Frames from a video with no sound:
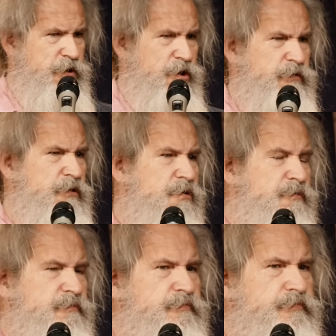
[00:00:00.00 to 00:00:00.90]

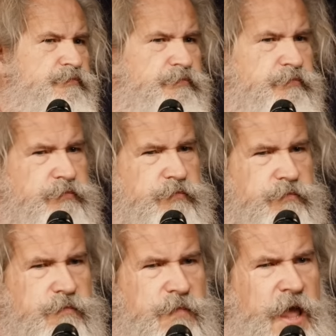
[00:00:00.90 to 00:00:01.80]
also
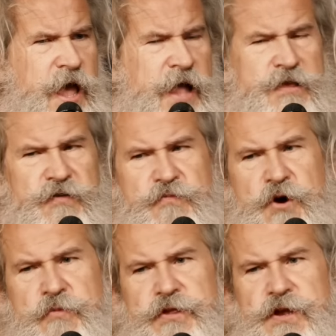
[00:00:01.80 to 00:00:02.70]
at this
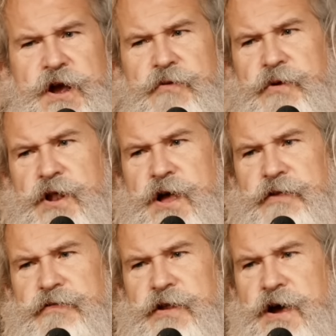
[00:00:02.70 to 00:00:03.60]
moment that I
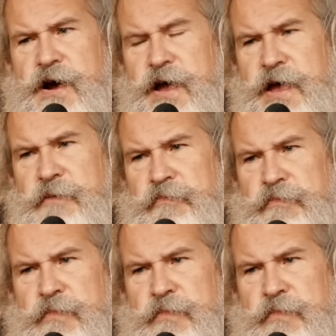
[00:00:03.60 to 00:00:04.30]
realized that I